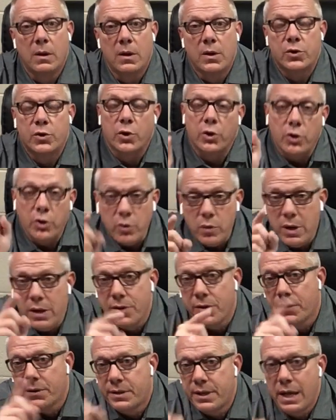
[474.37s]
So you
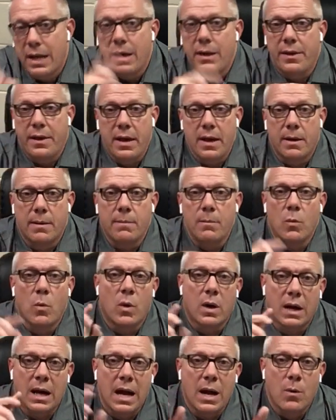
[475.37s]
either tell them
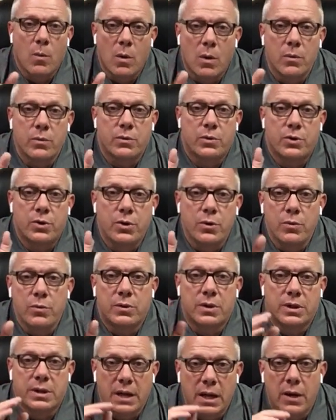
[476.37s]
what I want you
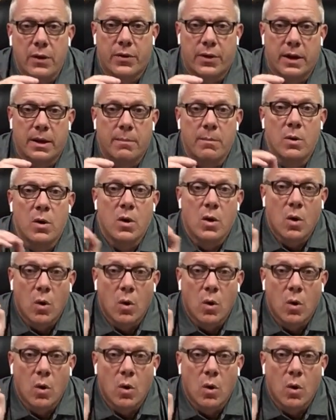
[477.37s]
to tell them,